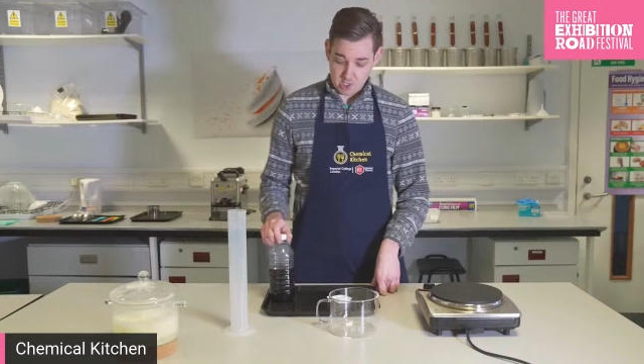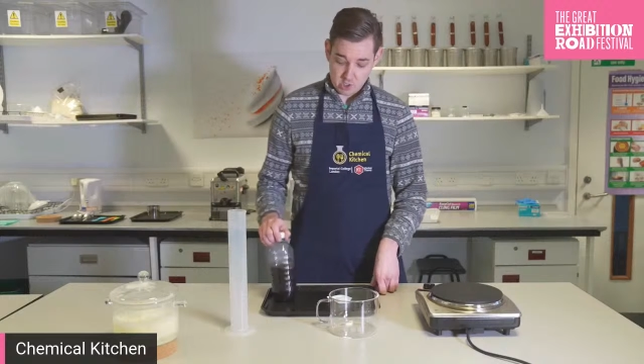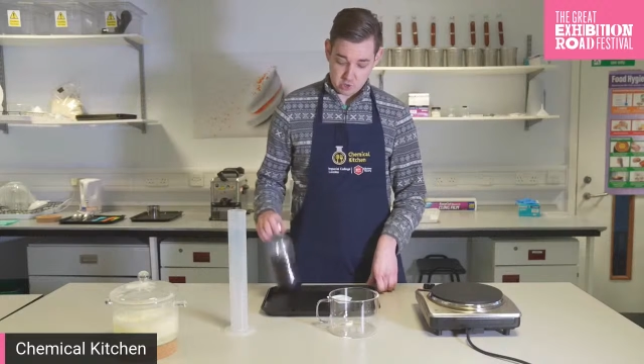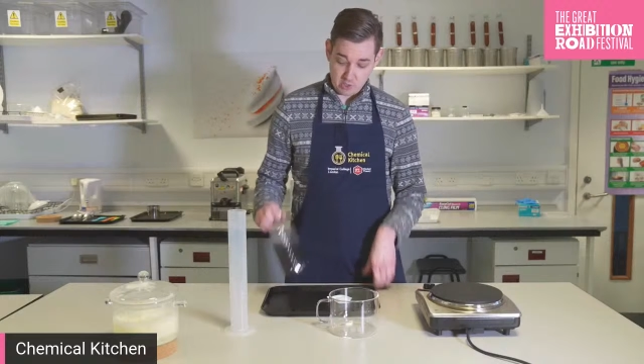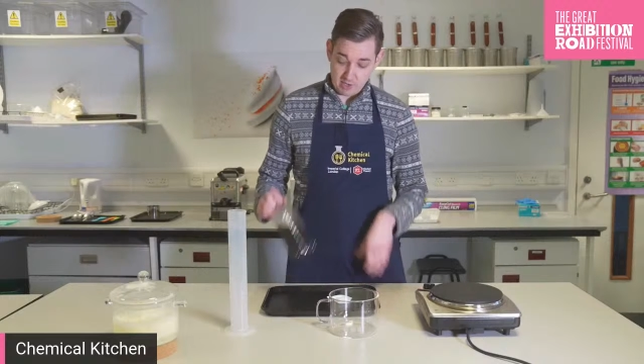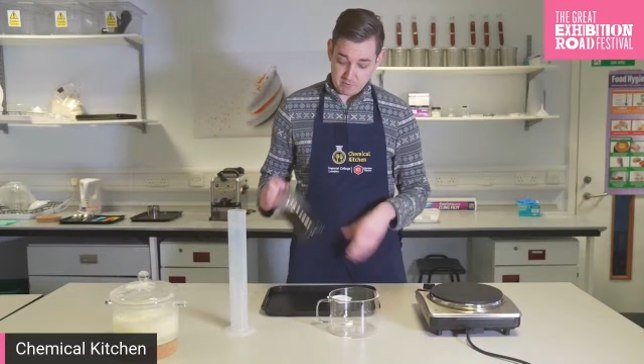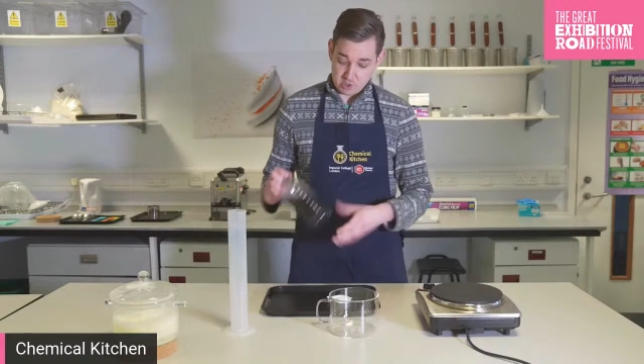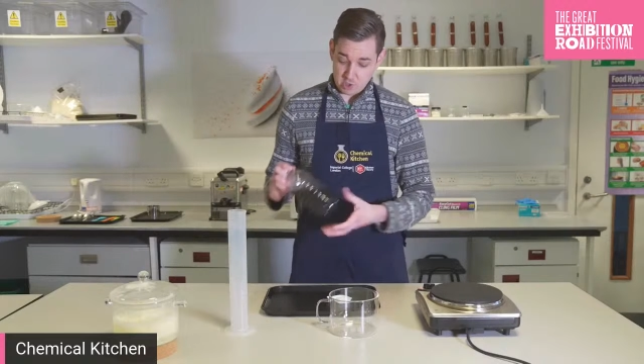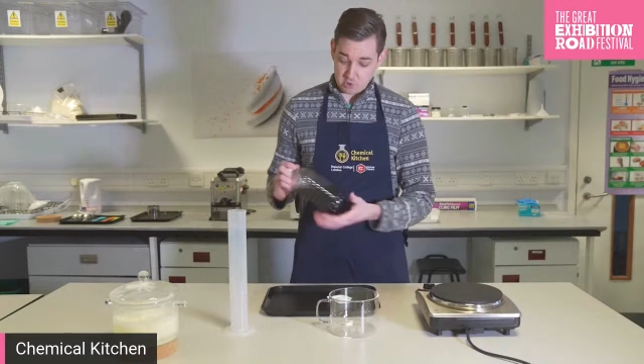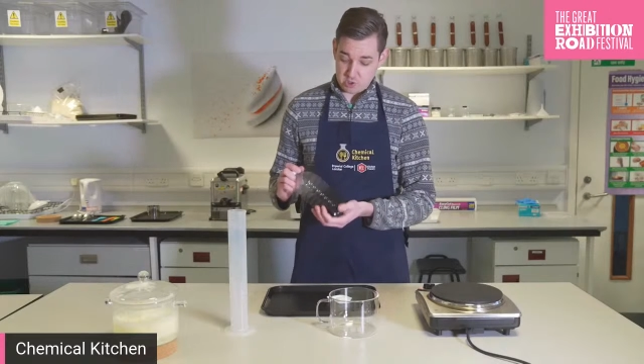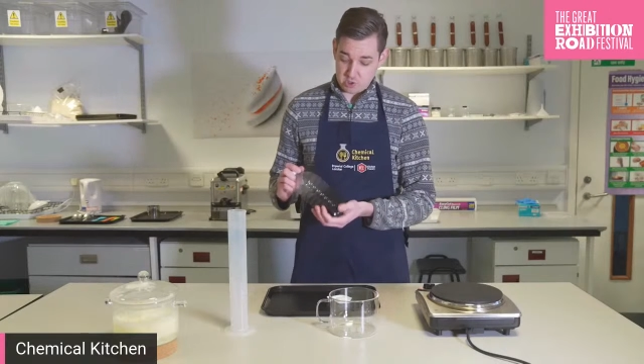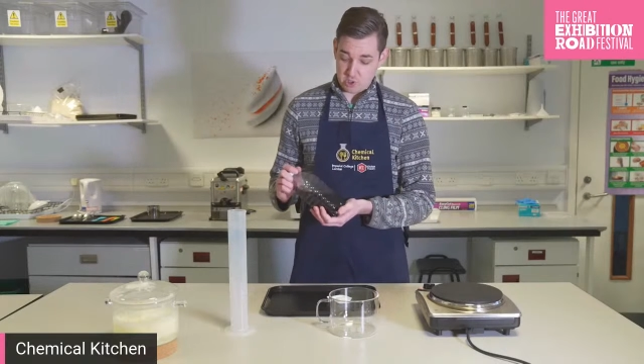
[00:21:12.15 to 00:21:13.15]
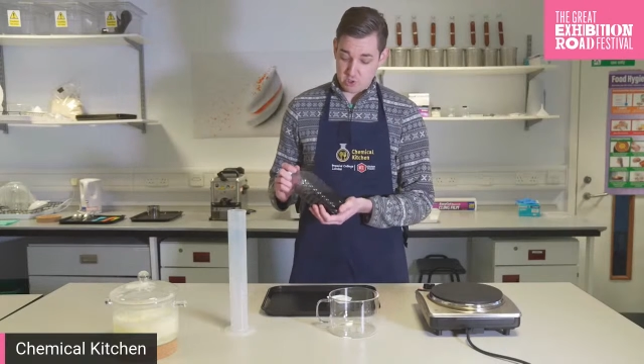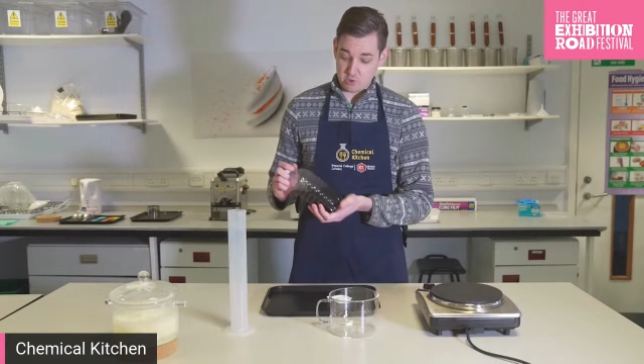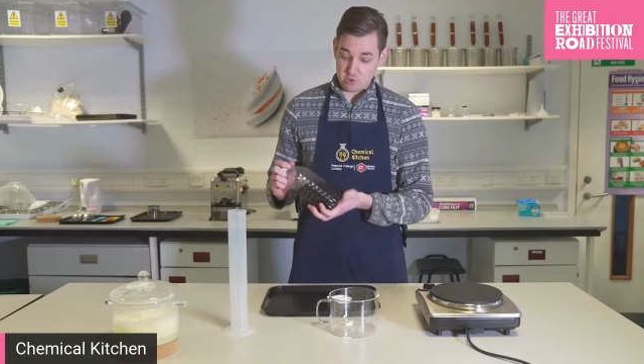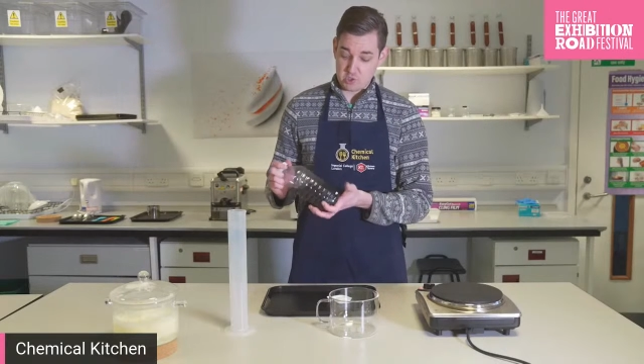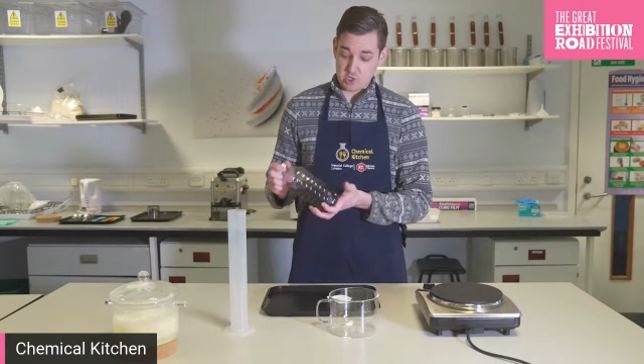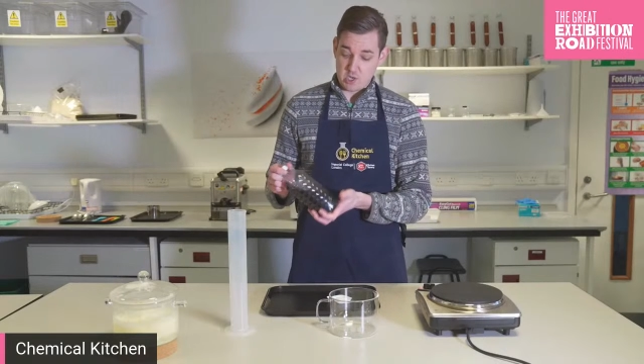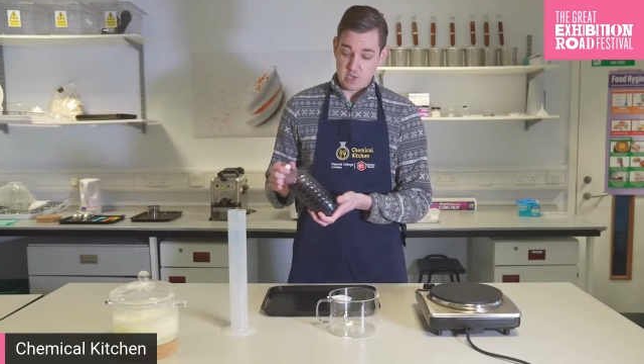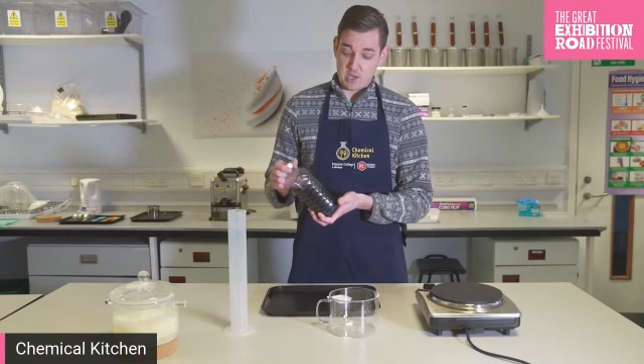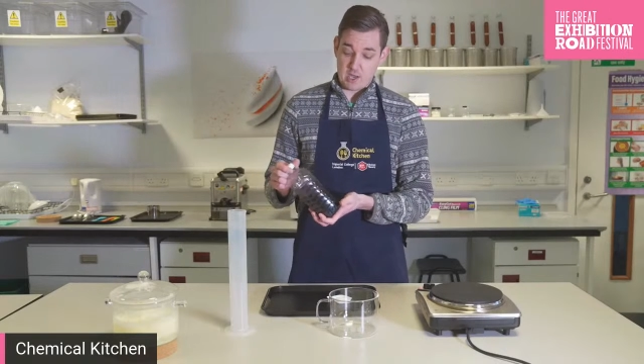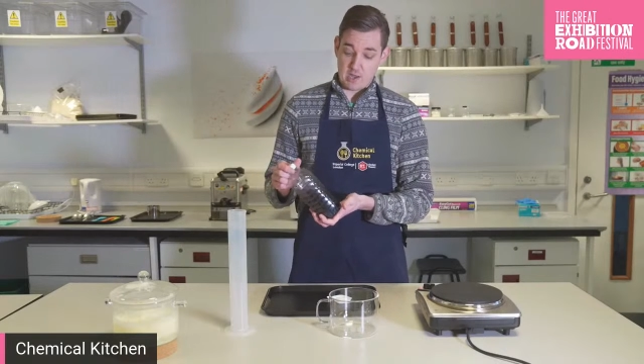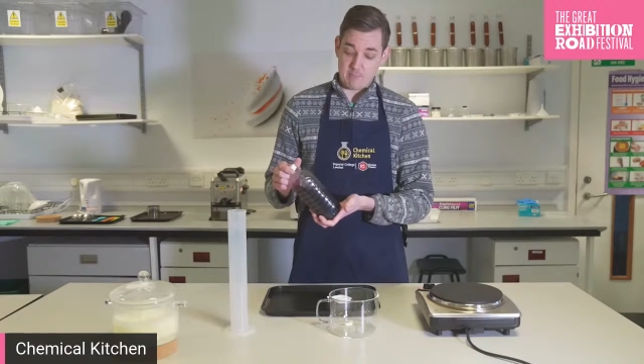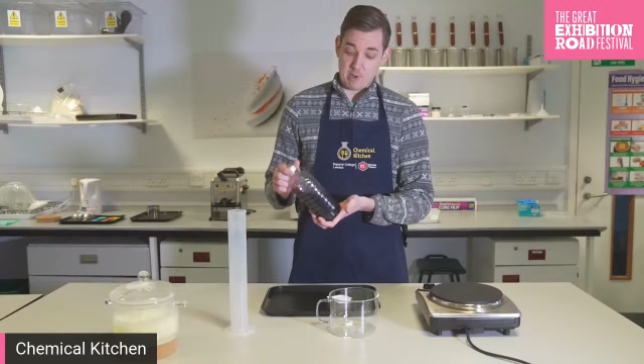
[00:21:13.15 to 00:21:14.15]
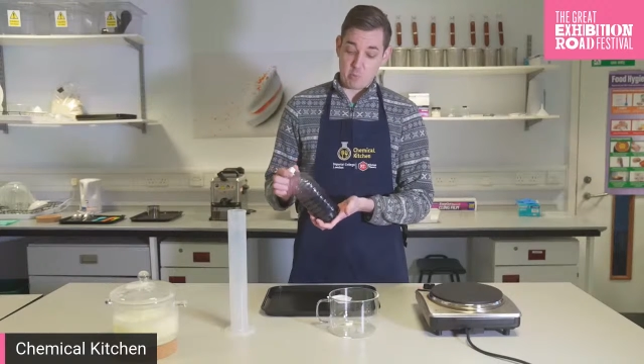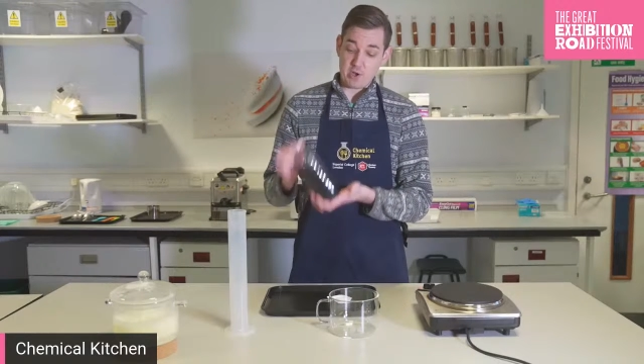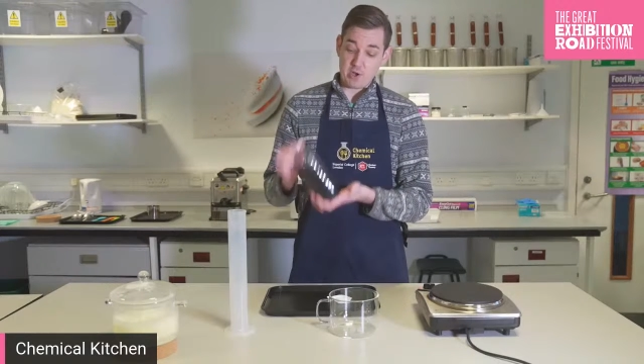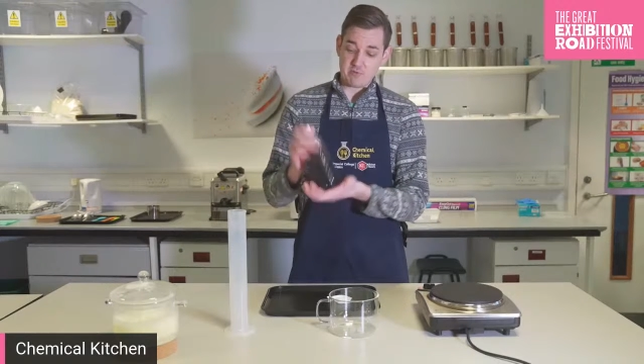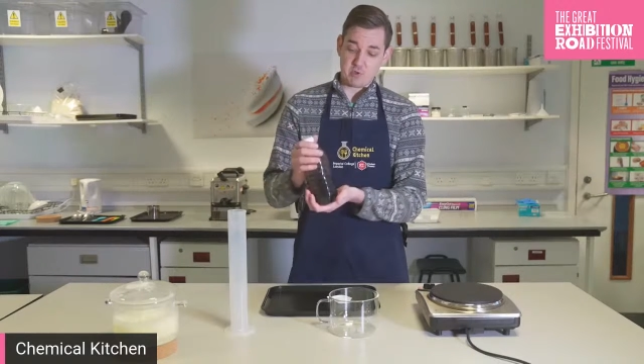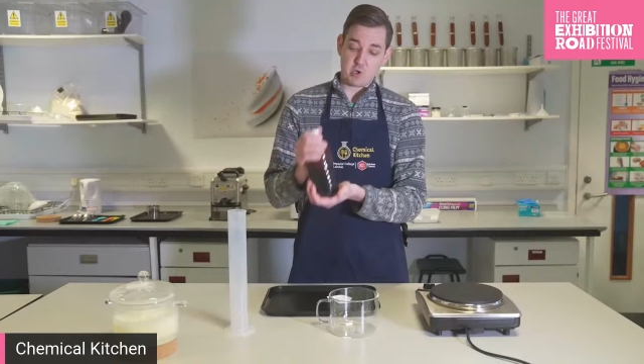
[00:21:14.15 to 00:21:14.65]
So I've chosen to use a wonderful